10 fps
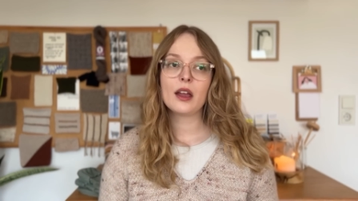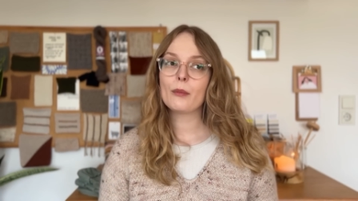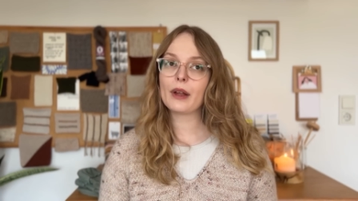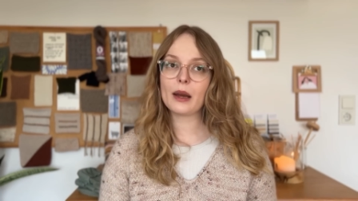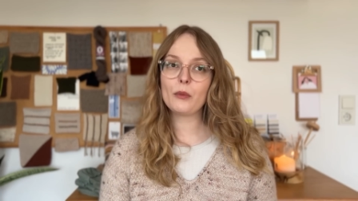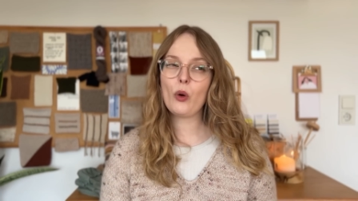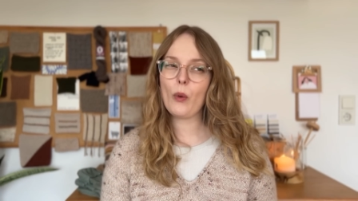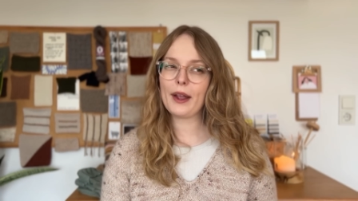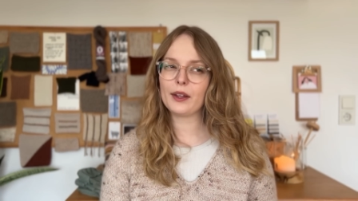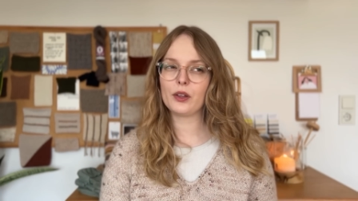But I'm
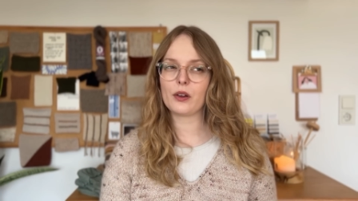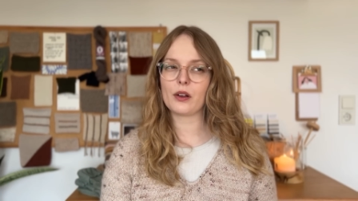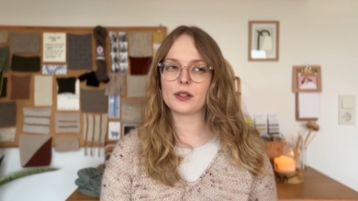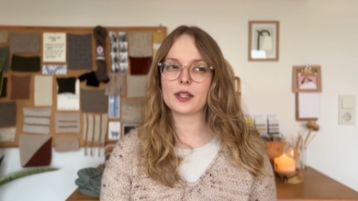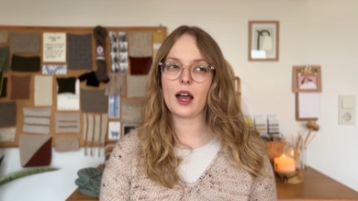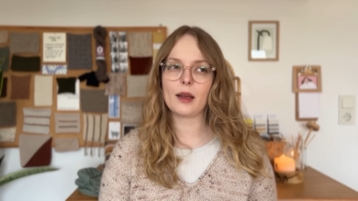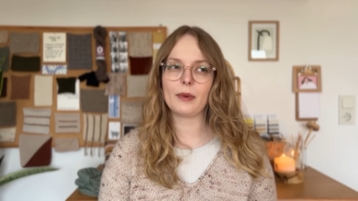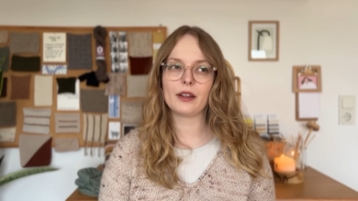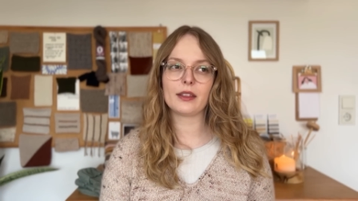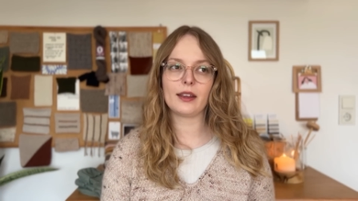quite good on time,
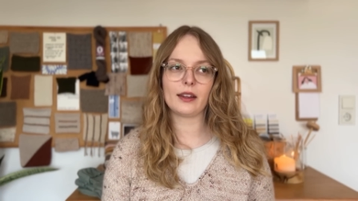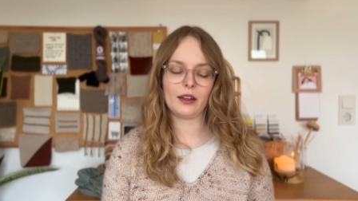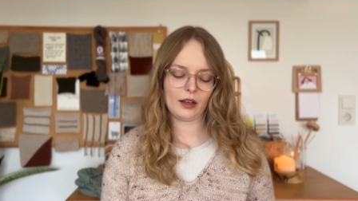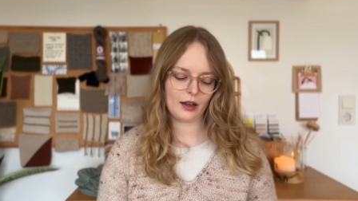I think.